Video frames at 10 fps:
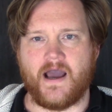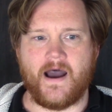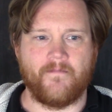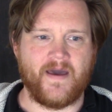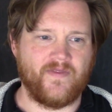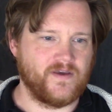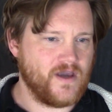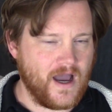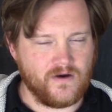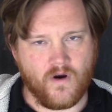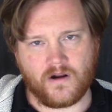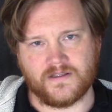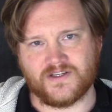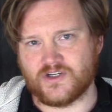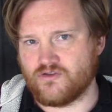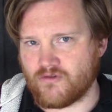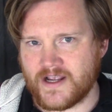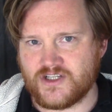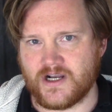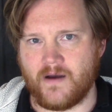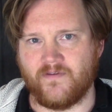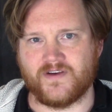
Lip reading: and the Yahoo article does a great job